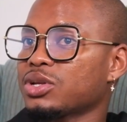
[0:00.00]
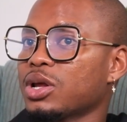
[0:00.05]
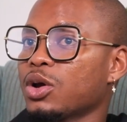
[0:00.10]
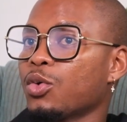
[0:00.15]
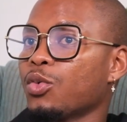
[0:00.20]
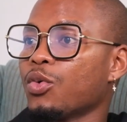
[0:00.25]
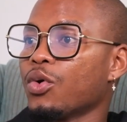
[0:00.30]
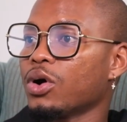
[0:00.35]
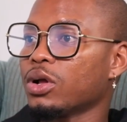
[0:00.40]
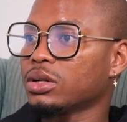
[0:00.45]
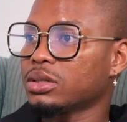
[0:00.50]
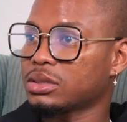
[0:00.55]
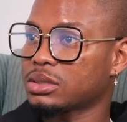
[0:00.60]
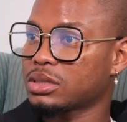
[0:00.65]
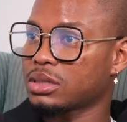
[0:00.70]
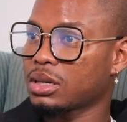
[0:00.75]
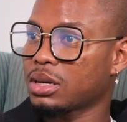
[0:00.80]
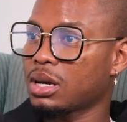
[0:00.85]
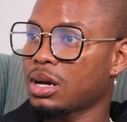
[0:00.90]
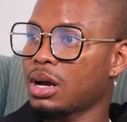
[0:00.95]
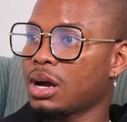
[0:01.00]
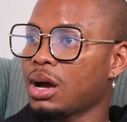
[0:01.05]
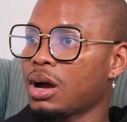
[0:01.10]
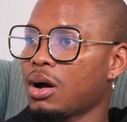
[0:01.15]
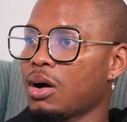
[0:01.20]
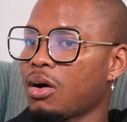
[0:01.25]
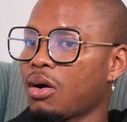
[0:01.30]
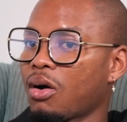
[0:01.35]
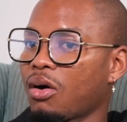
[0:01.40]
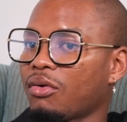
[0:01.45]
a world
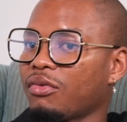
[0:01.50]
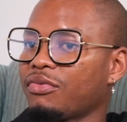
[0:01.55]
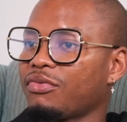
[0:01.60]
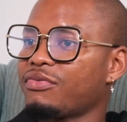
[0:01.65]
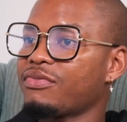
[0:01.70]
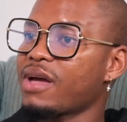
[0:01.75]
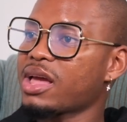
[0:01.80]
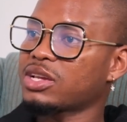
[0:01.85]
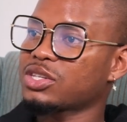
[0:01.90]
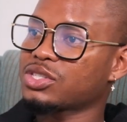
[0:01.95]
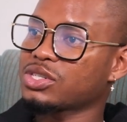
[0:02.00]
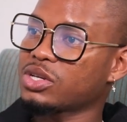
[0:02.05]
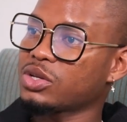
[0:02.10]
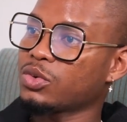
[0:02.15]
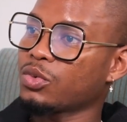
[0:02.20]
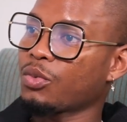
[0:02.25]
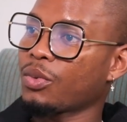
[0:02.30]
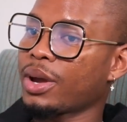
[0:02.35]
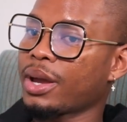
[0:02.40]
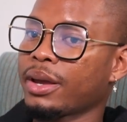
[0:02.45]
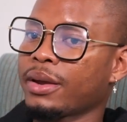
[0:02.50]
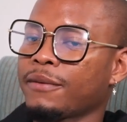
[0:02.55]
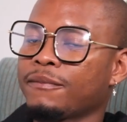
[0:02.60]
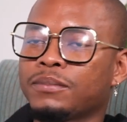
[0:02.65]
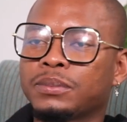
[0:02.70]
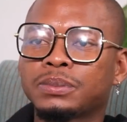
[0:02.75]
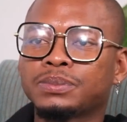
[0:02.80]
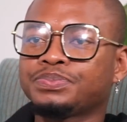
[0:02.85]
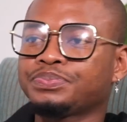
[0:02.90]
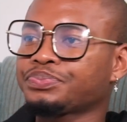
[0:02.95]
of fashion where
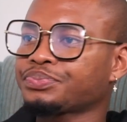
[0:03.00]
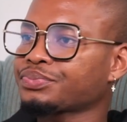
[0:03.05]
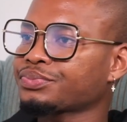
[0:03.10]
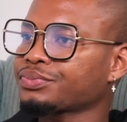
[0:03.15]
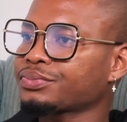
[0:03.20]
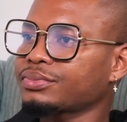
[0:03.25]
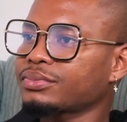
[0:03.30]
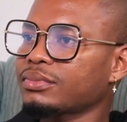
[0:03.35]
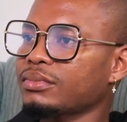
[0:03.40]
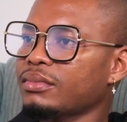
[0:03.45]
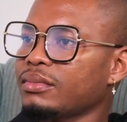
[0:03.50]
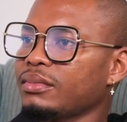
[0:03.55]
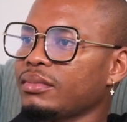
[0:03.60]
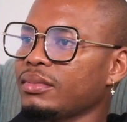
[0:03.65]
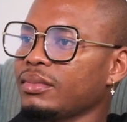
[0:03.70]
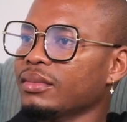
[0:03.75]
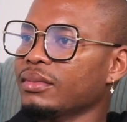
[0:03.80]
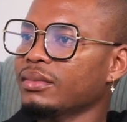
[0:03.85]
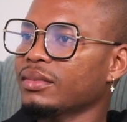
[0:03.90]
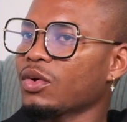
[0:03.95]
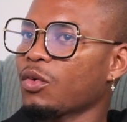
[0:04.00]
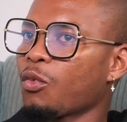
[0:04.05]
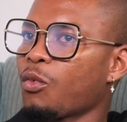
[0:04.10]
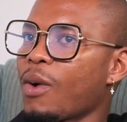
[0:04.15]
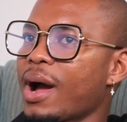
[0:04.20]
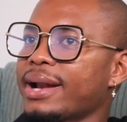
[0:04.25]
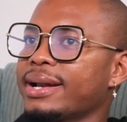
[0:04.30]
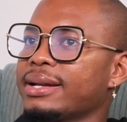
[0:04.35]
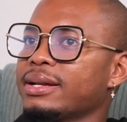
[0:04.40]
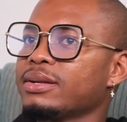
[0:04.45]

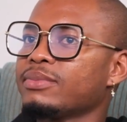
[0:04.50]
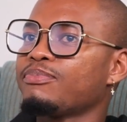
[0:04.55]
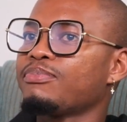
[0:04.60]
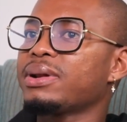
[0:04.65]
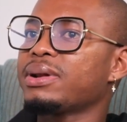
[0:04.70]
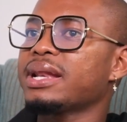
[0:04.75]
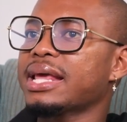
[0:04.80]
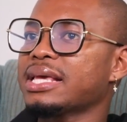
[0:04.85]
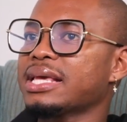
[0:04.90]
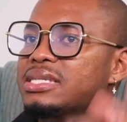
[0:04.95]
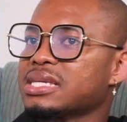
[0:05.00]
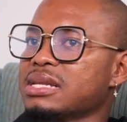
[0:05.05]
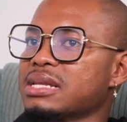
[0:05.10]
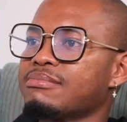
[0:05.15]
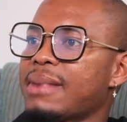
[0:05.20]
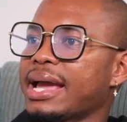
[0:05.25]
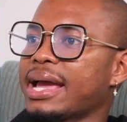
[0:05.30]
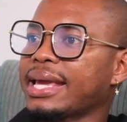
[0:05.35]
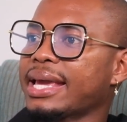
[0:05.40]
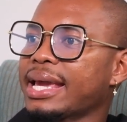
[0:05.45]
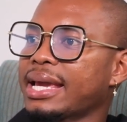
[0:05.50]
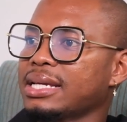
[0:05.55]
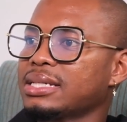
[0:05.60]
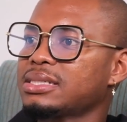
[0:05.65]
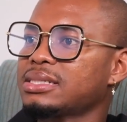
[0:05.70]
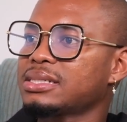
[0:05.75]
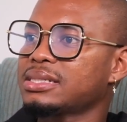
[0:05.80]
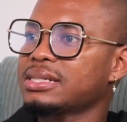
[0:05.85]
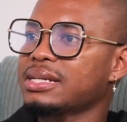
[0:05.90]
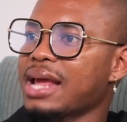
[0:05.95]
what plays in my
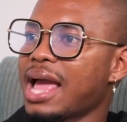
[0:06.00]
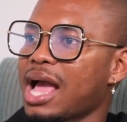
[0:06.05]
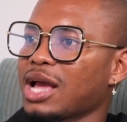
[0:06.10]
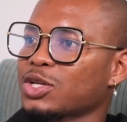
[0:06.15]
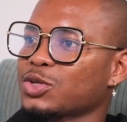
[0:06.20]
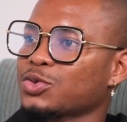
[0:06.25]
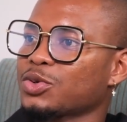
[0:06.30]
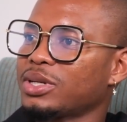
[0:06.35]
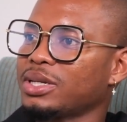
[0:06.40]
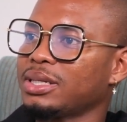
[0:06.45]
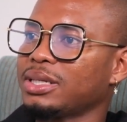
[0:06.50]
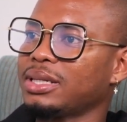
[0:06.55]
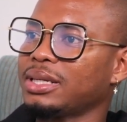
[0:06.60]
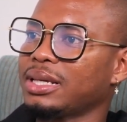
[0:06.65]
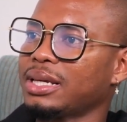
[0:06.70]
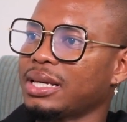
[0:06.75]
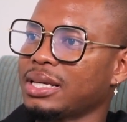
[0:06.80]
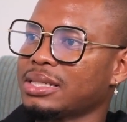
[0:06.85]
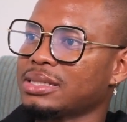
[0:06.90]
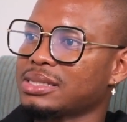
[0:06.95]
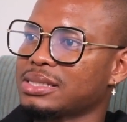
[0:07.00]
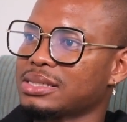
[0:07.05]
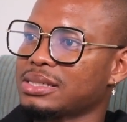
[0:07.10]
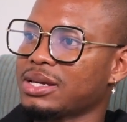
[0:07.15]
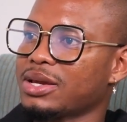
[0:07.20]
head actually is